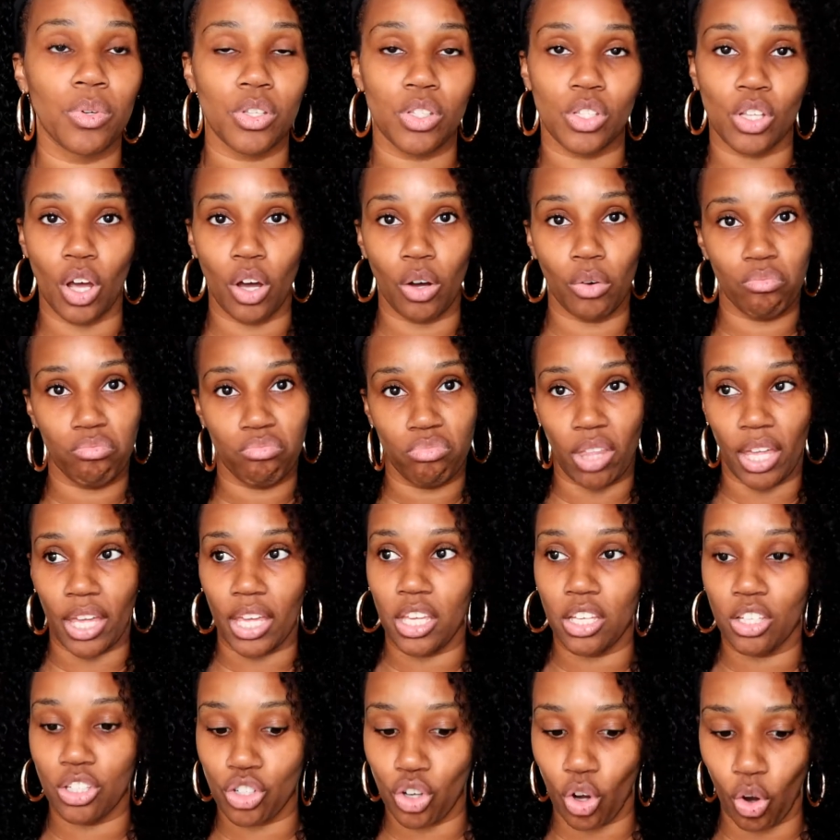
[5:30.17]
So they
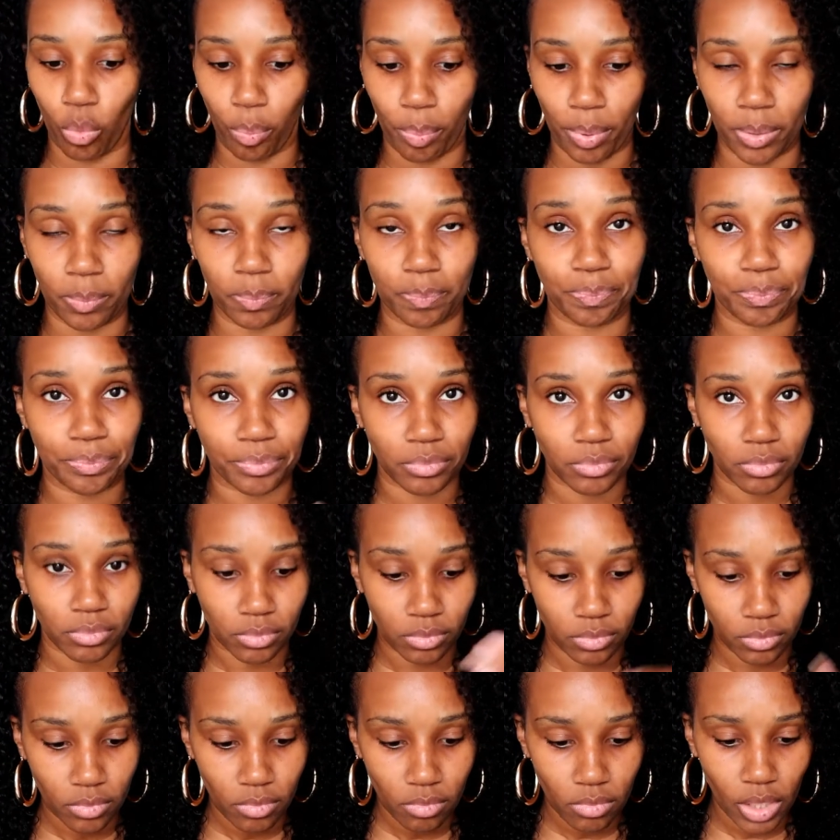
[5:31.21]
each open
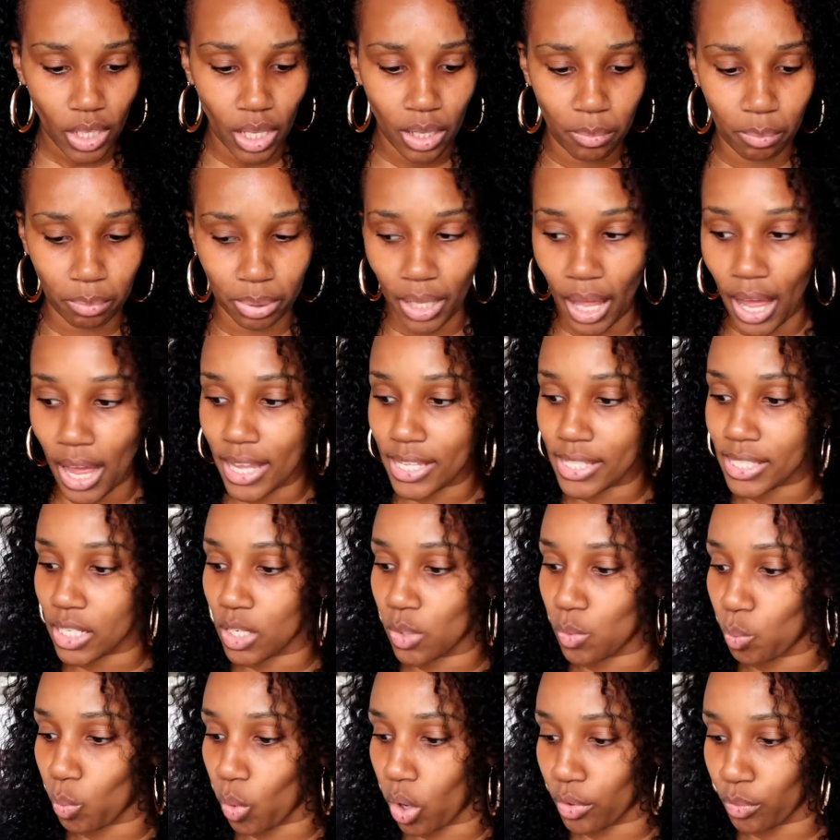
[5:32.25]
blinds
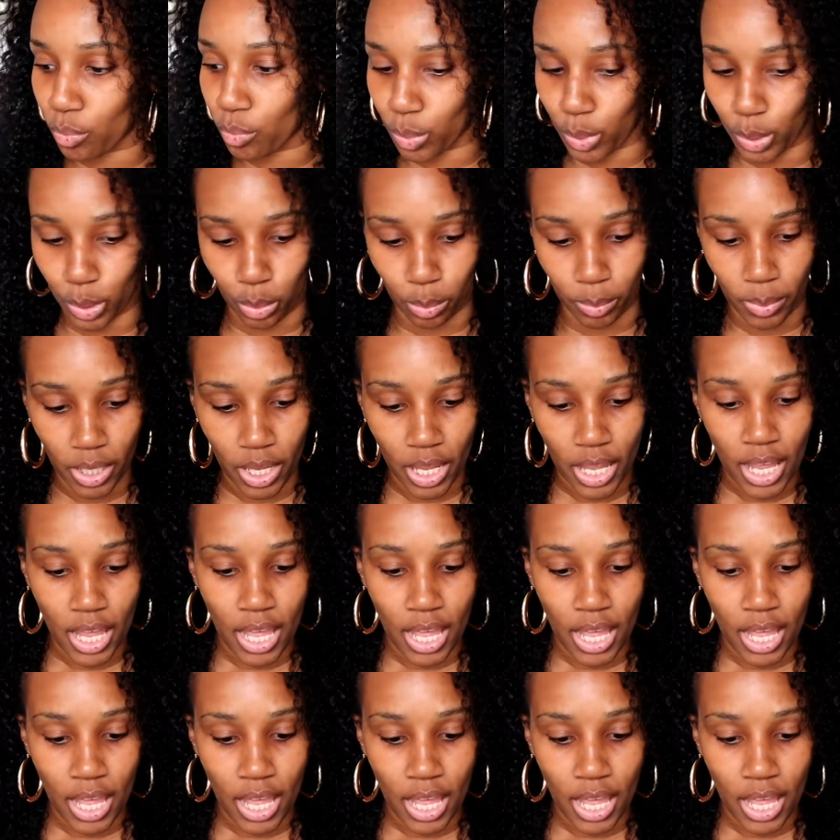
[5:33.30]
in one room.